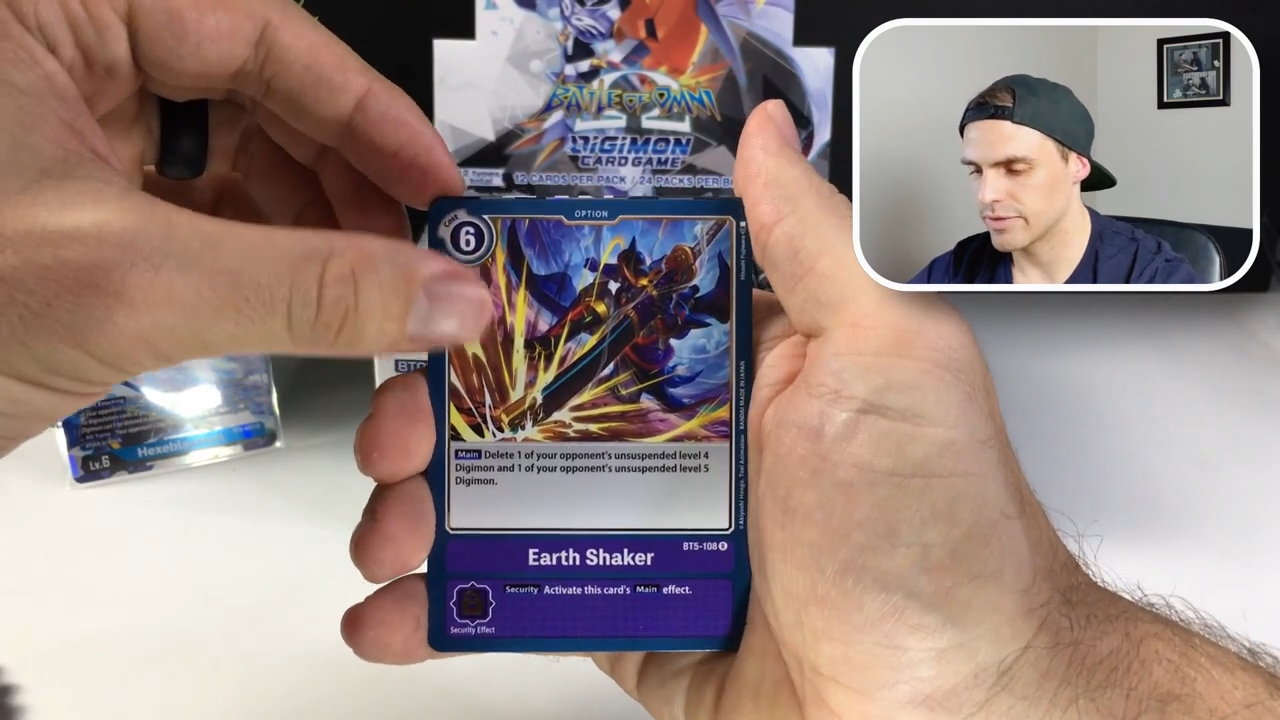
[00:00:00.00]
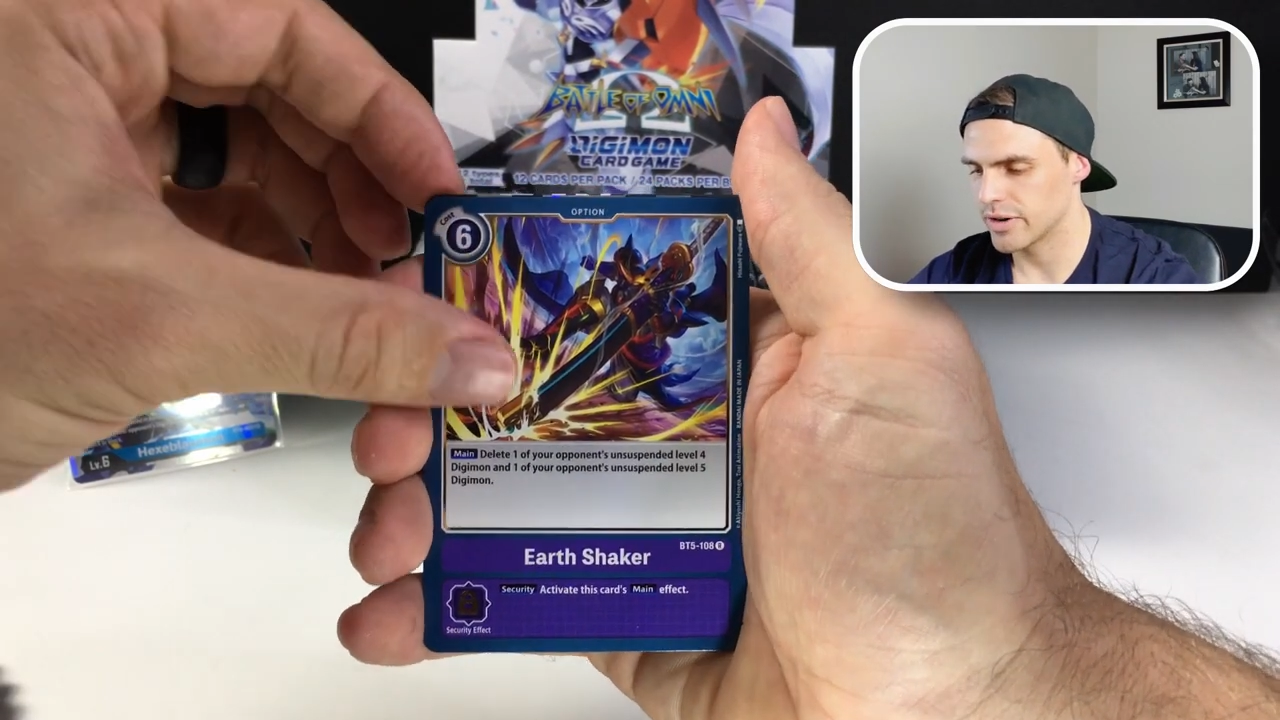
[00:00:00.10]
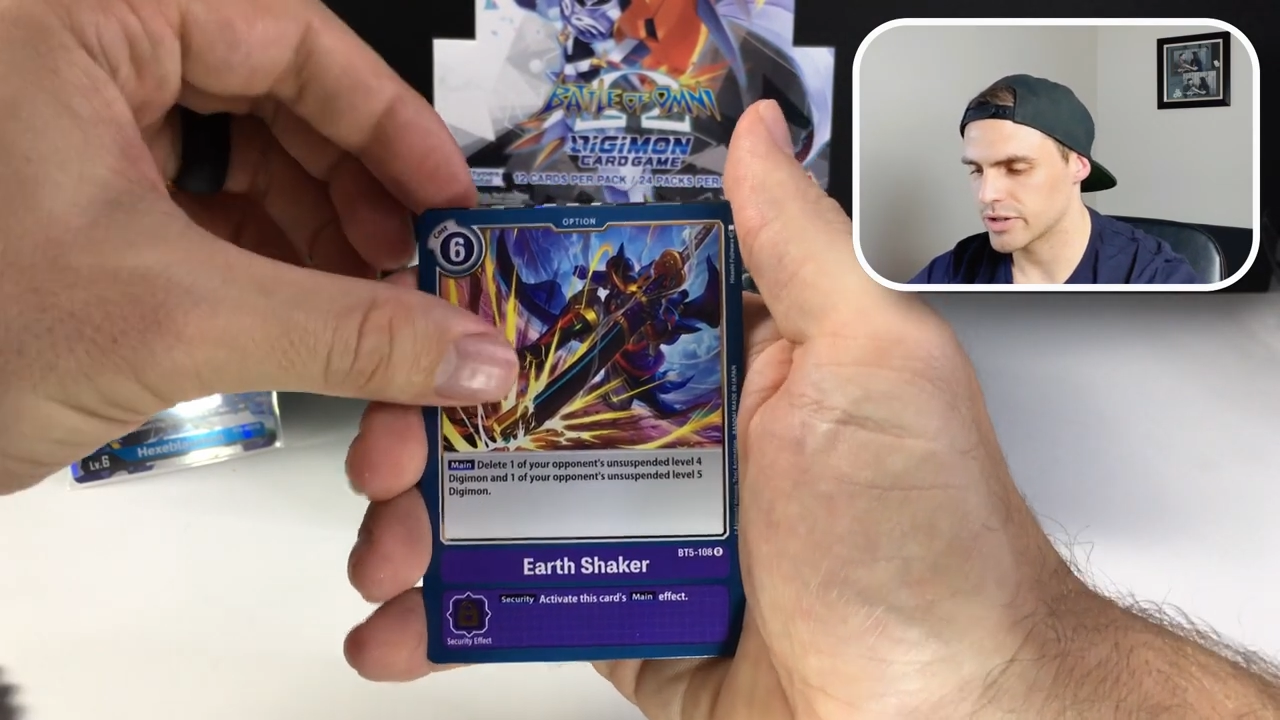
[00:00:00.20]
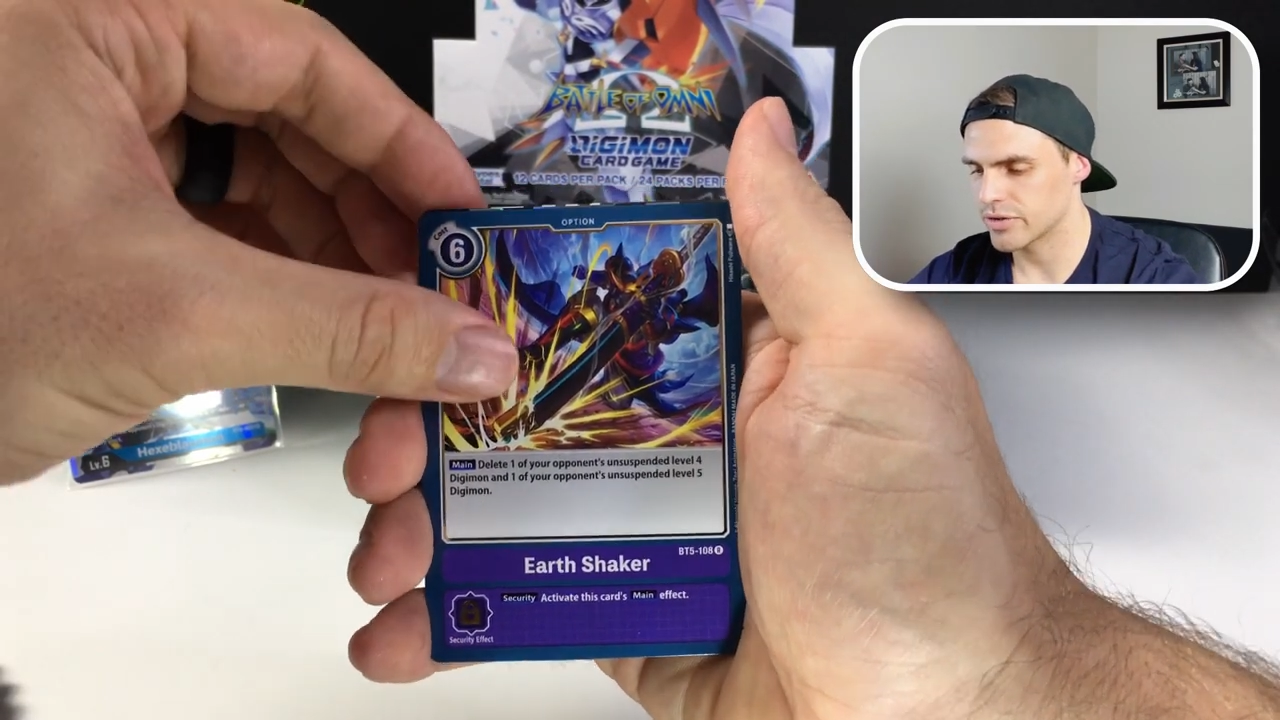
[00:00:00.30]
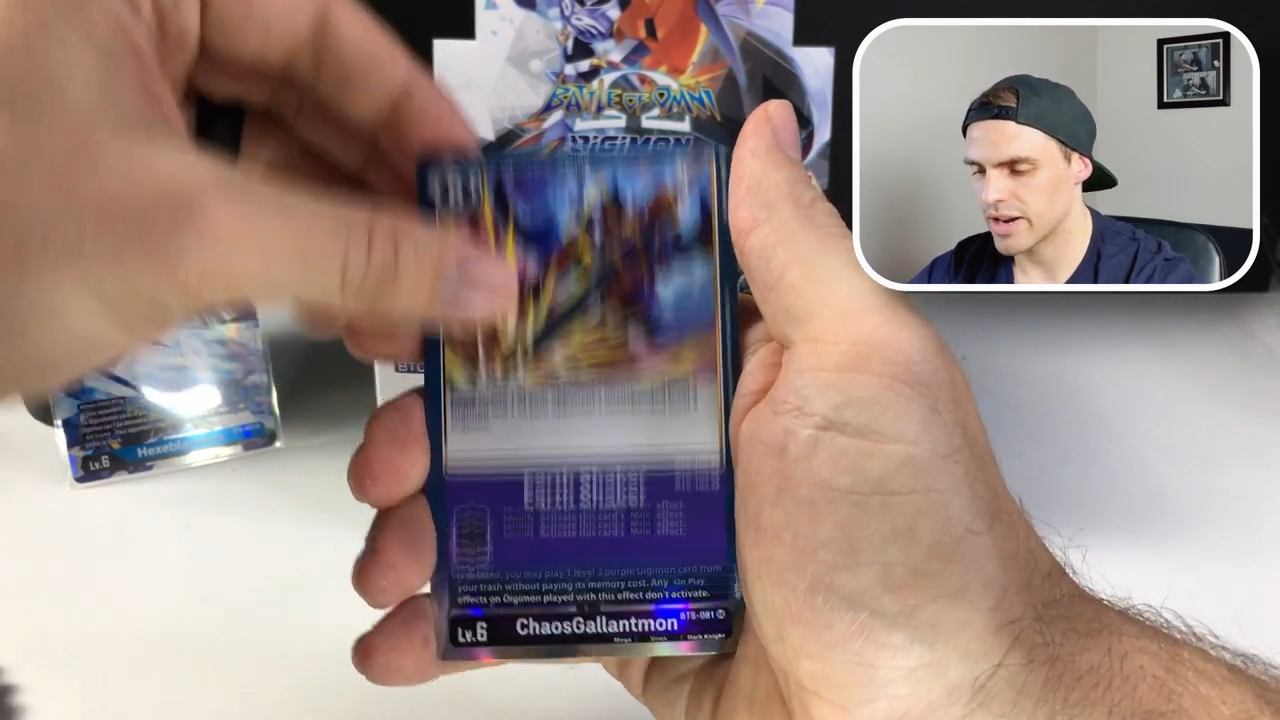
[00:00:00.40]

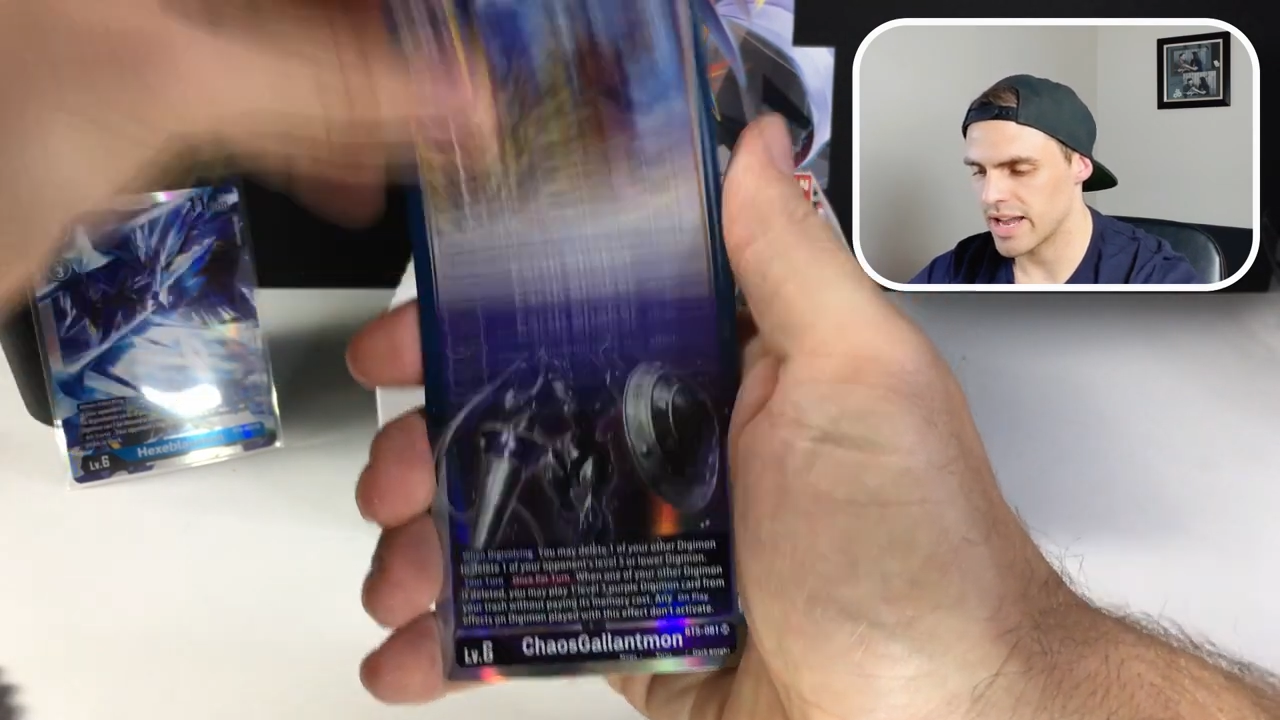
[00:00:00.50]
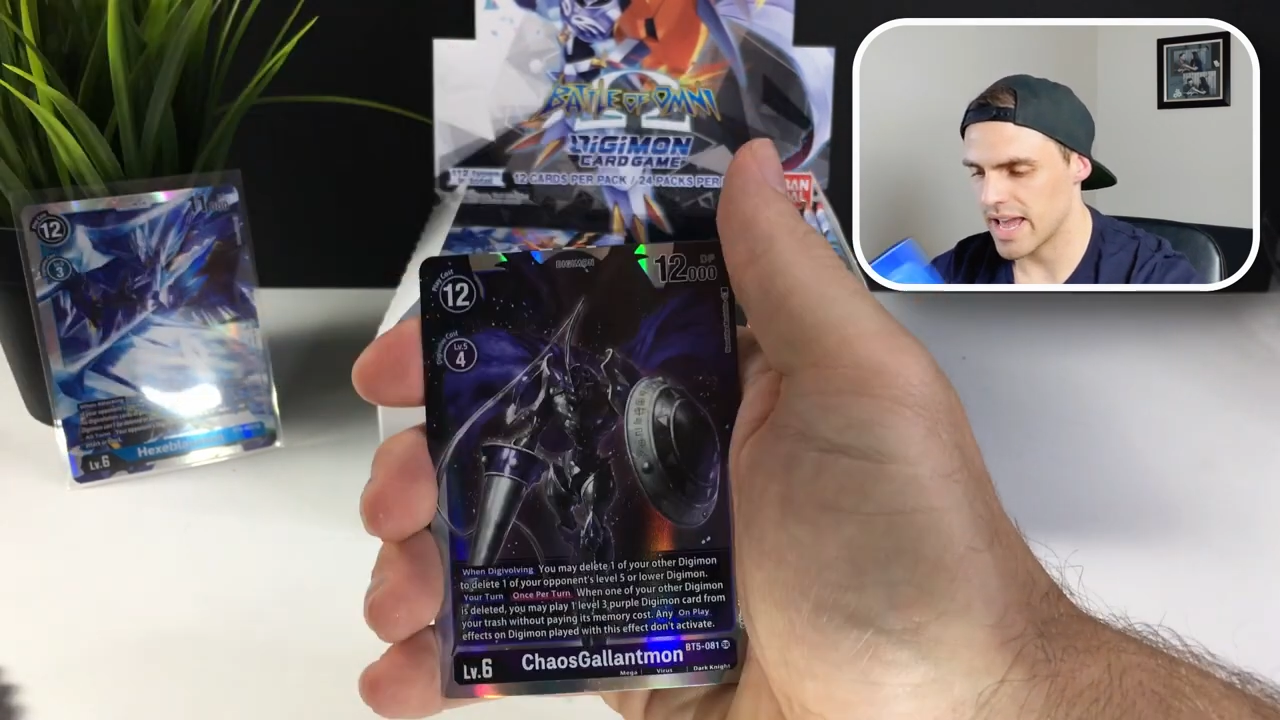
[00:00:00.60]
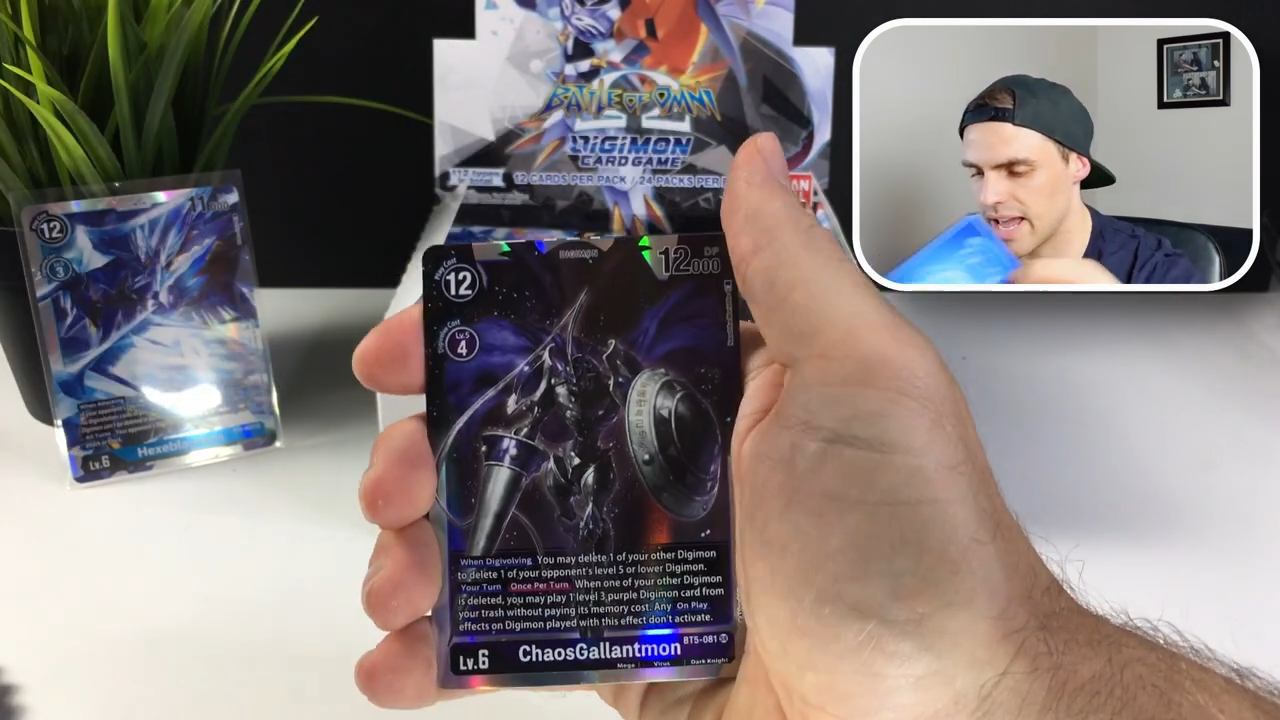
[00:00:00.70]
first ray,